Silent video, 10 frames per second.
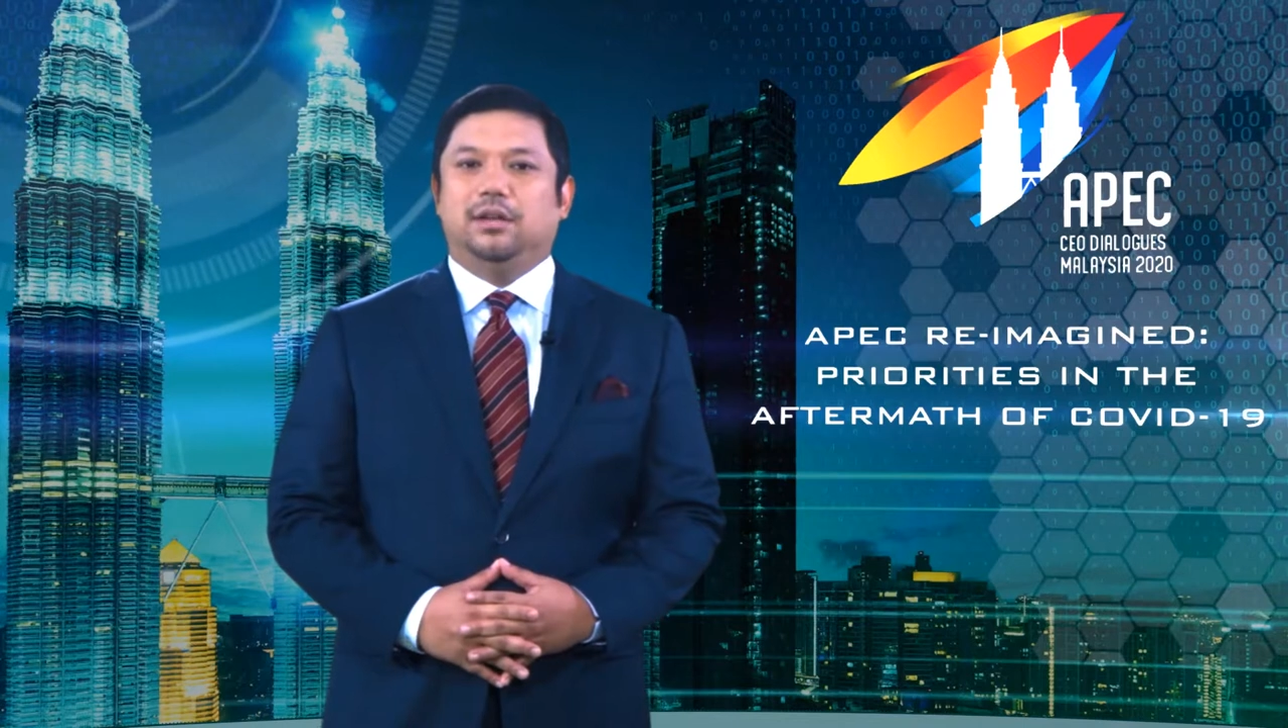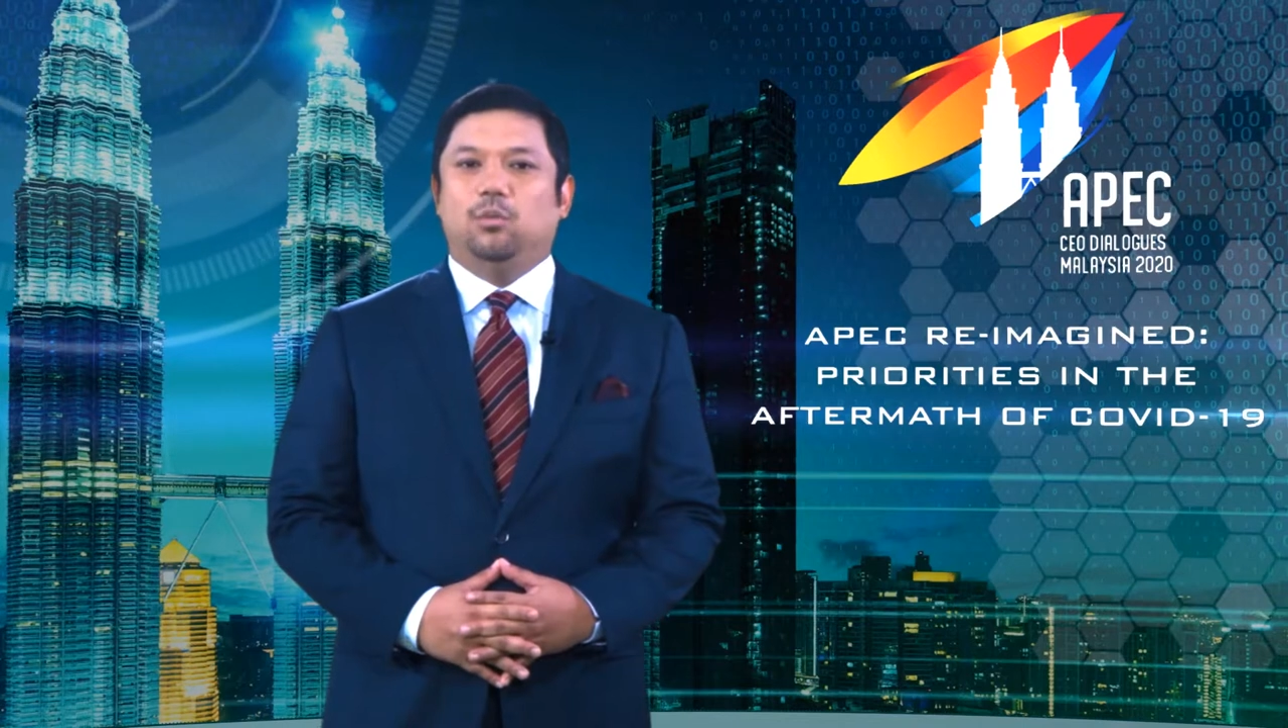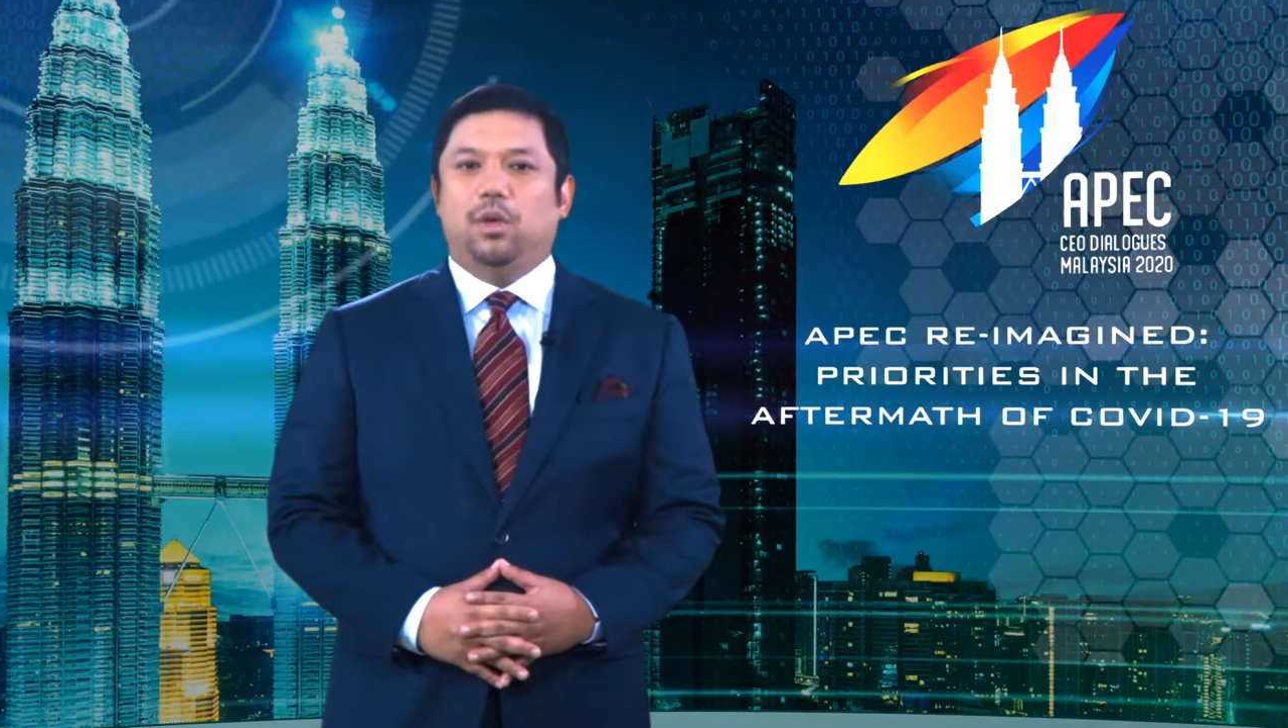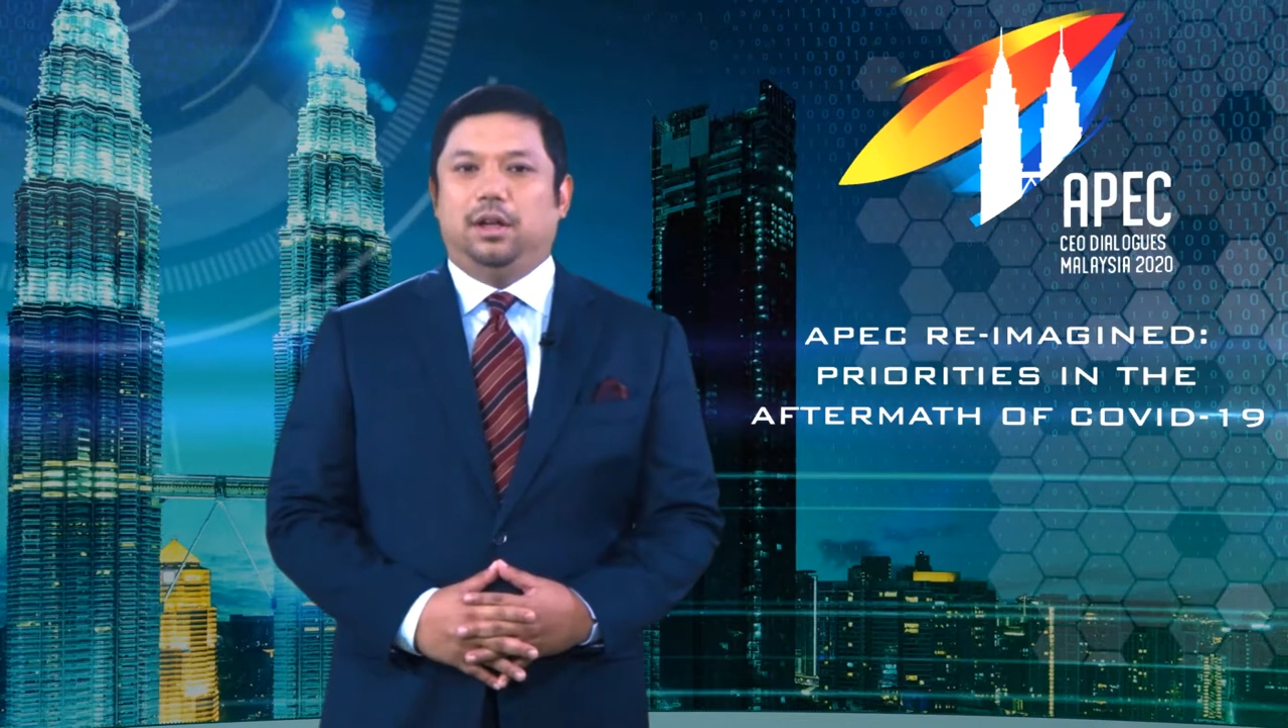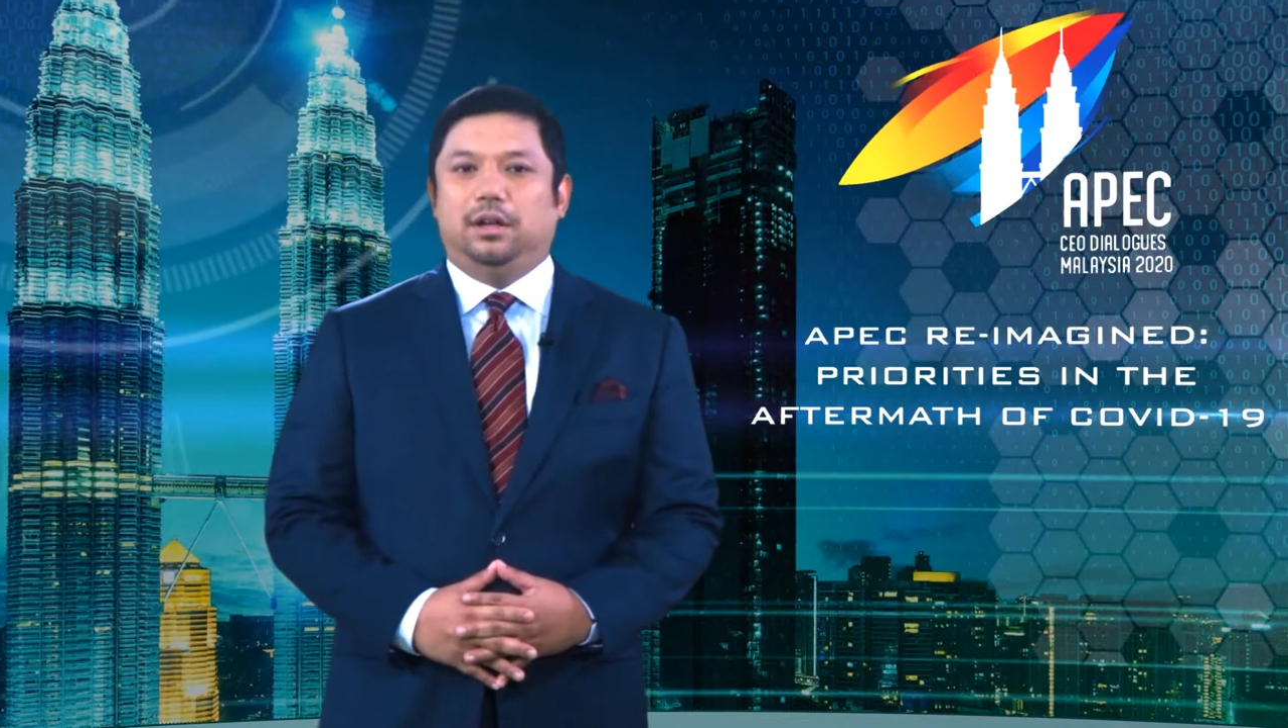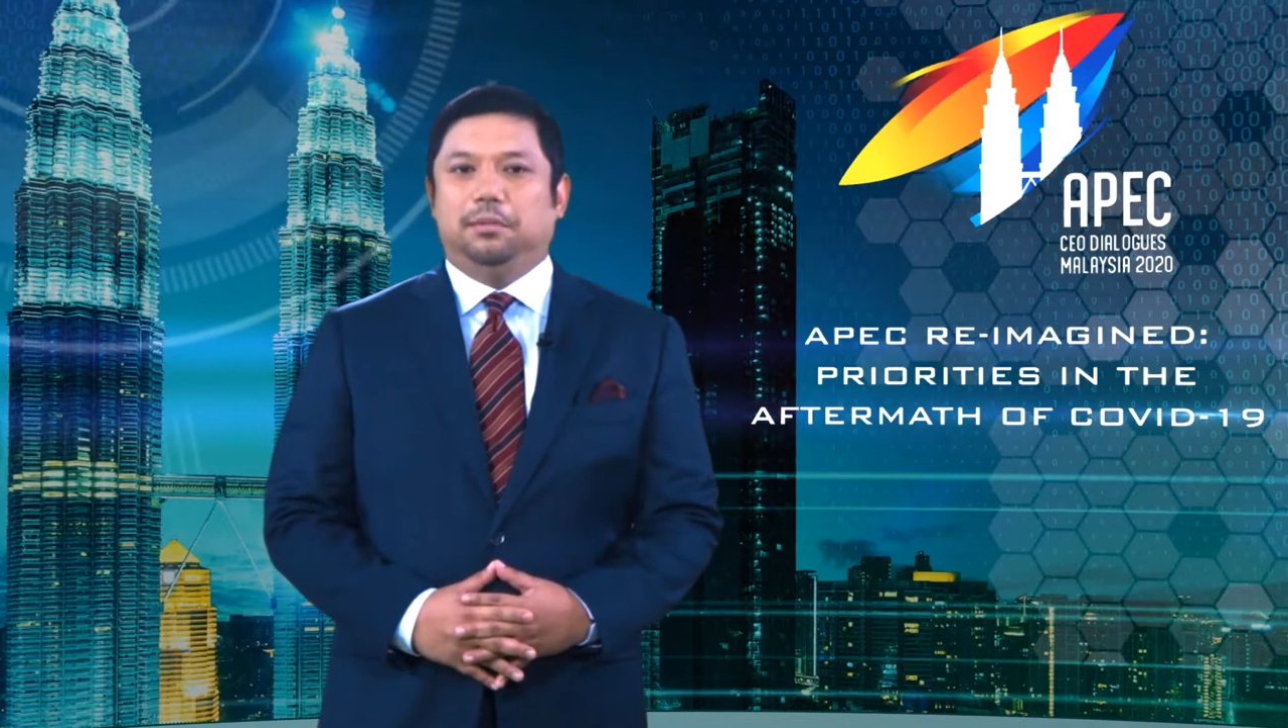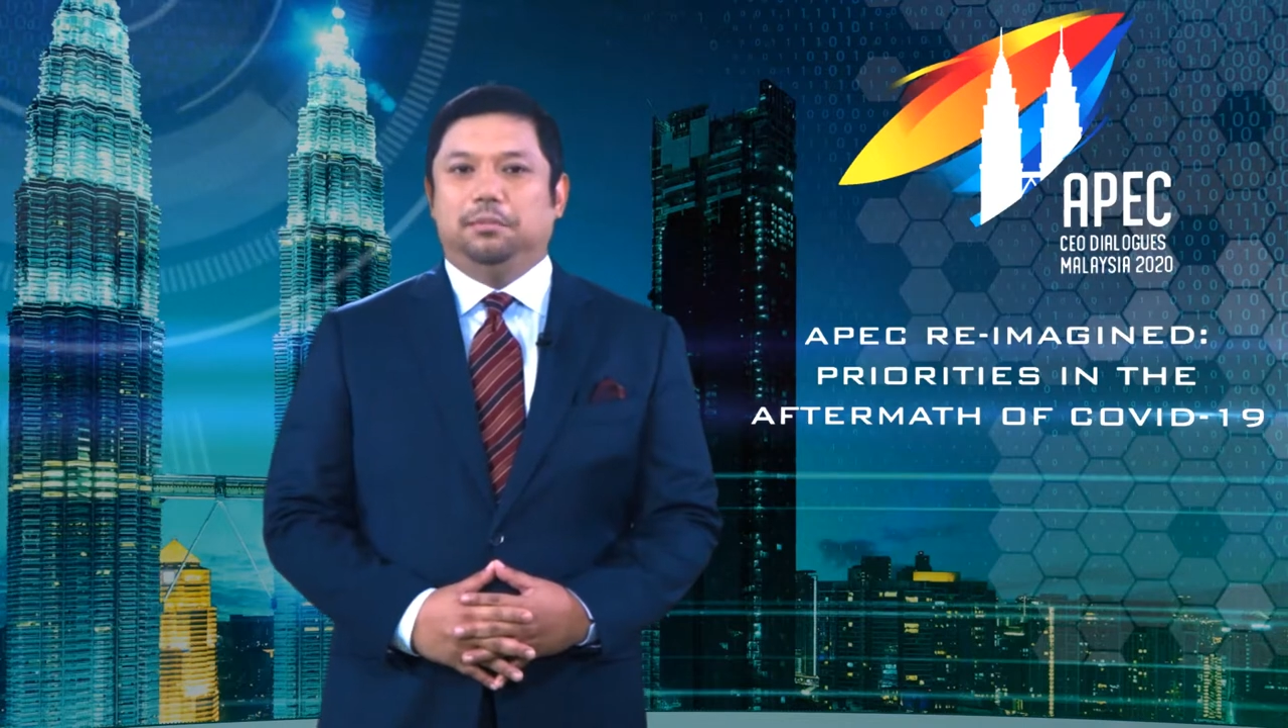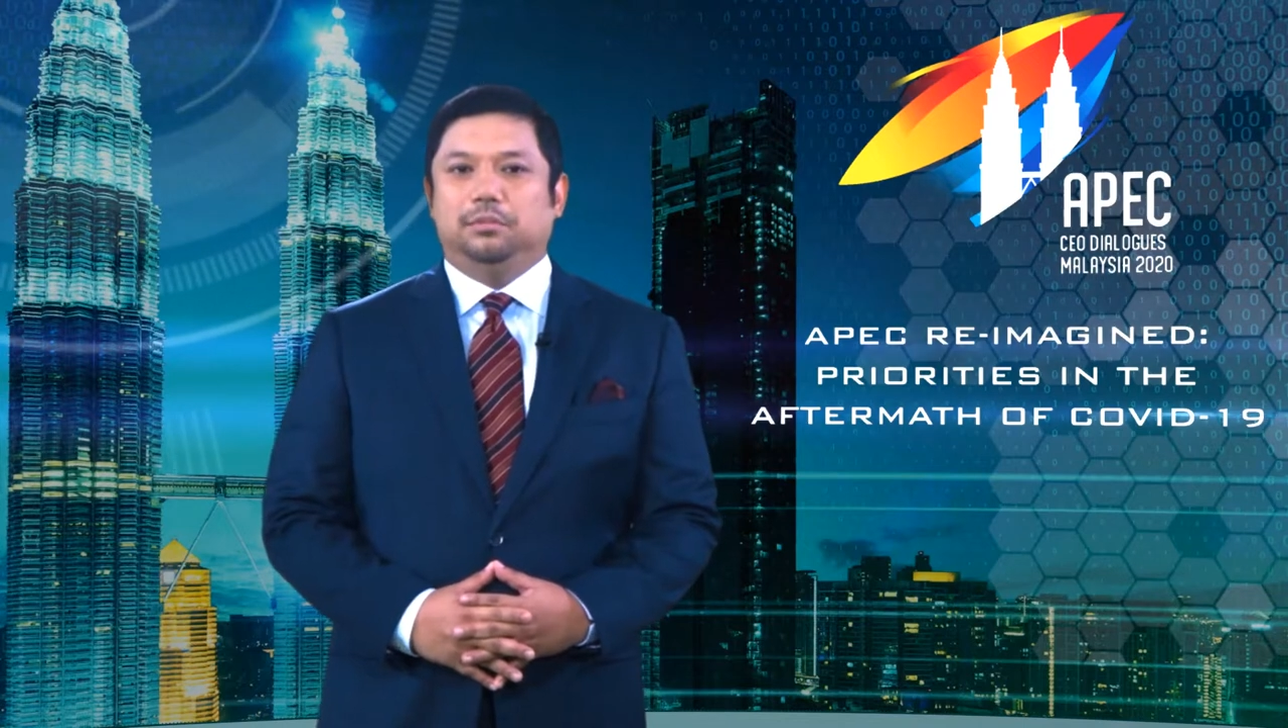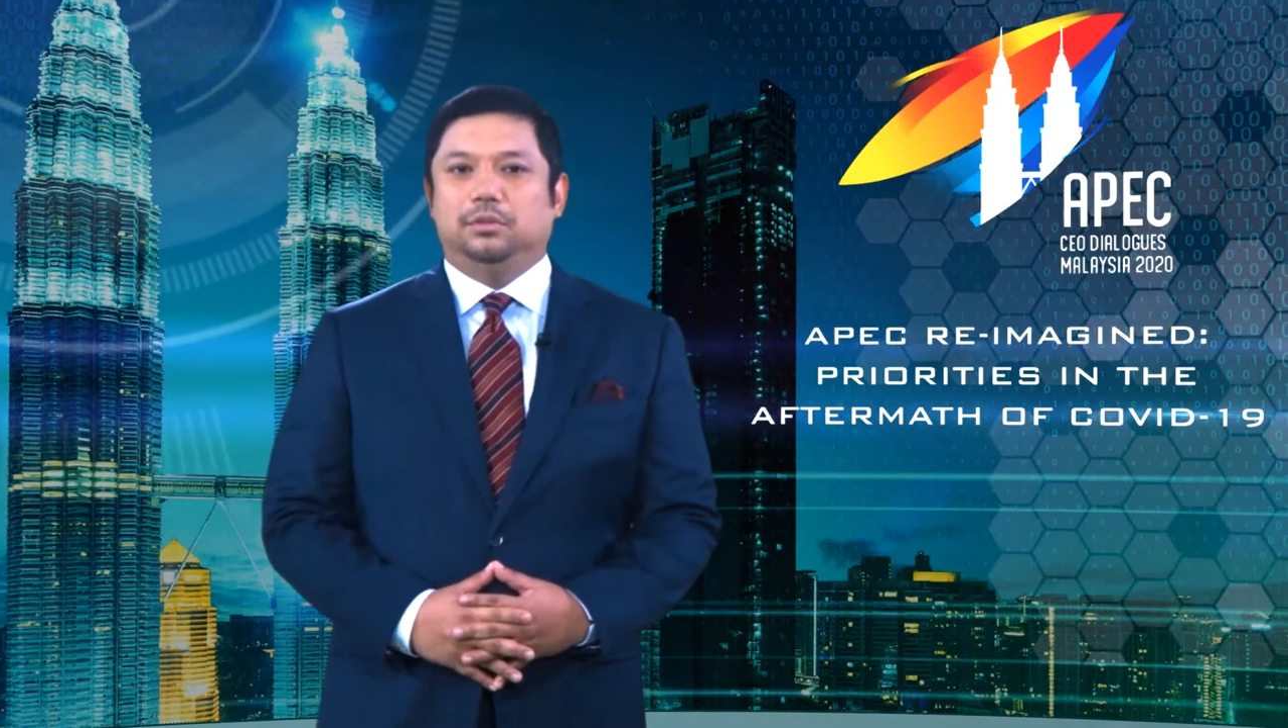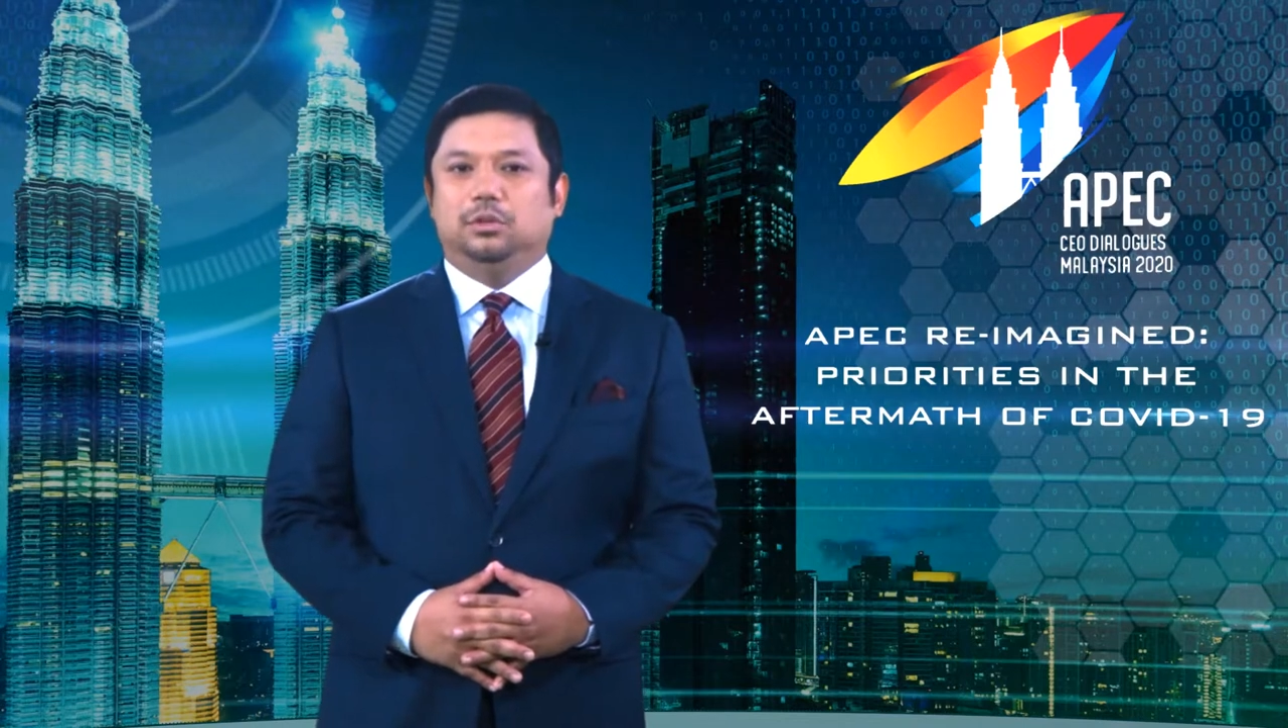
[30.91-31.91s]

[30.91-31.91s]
and welcome